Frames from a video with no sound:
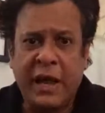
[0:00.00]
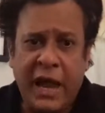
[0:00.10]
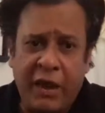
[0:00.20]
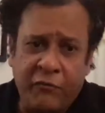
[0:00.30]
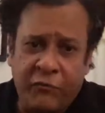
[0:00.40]

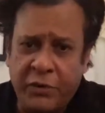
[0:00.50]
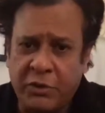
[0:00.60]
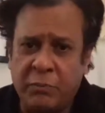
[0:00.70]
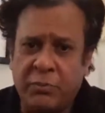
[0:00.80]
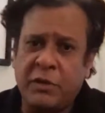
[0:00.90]

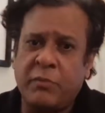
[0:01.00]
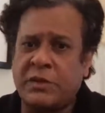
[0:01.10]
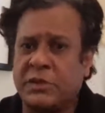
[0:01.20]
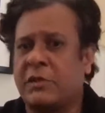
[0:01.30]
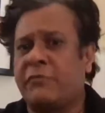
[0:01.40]
everything pretty
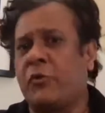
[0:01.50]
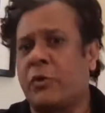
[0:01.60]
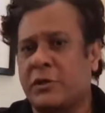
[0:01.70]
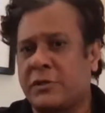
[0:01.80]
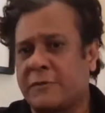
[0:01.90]
much is in
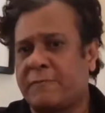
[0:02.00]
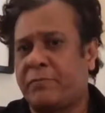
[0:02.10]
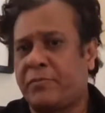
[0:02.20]
focus.